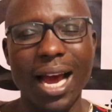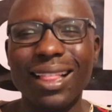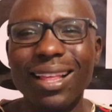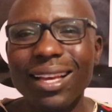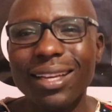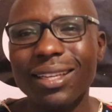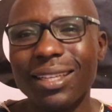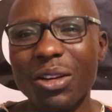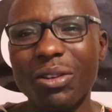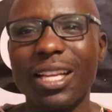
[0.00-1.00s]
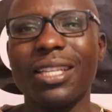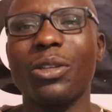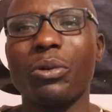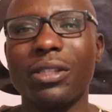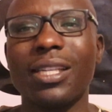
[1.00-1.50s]
I think not that
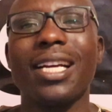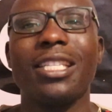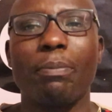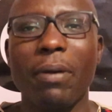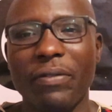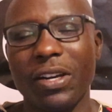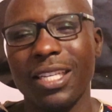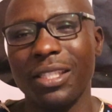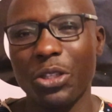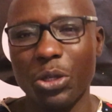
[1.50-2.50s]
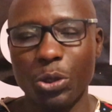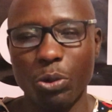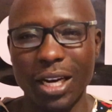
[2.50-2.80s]
it was such a perfect decision to